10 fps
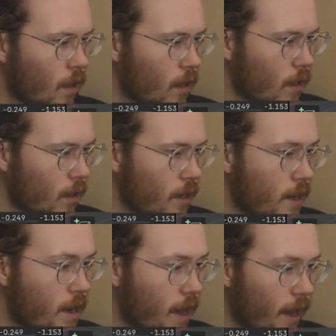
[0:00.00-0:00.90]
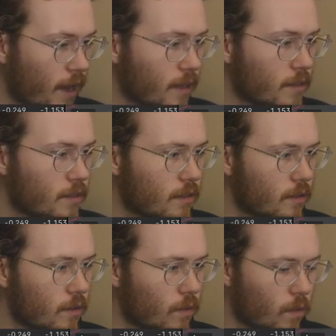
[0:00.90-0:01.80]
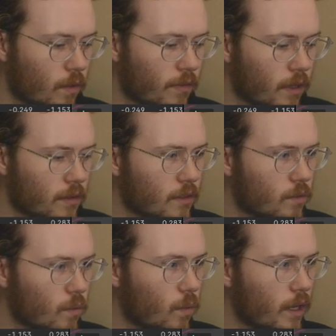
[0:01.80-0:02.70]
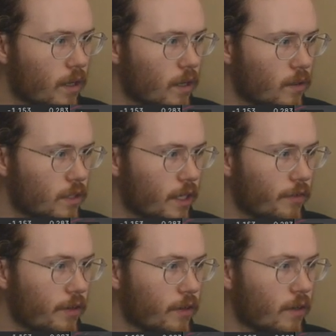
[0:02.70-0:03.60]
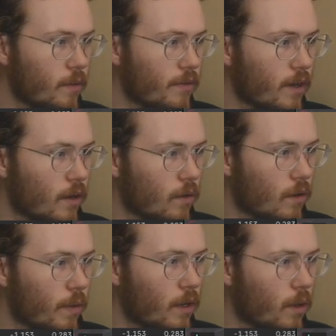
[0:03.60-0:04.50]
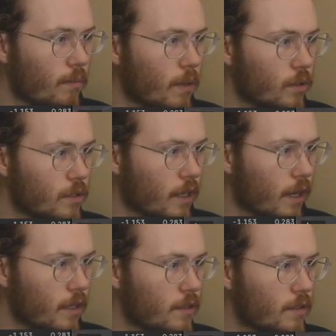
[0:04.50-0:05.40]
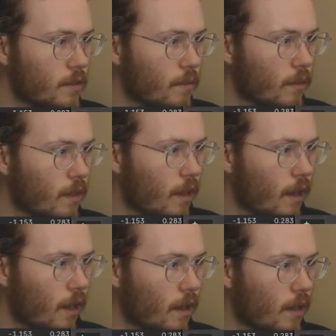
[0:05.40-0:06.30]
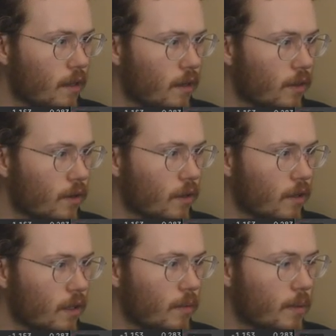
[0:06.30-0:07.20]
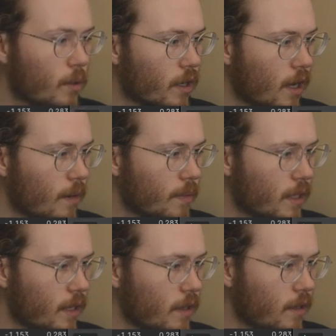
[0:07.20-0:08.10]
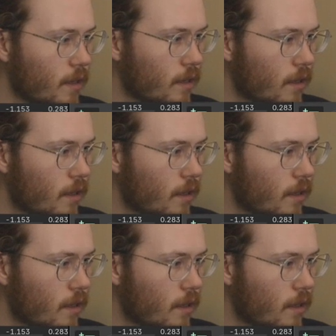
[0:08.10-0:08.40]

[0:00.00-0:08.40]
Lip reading: Next, we've got this window generator, and we've got a window on both sides, and they're a little bit more complicated.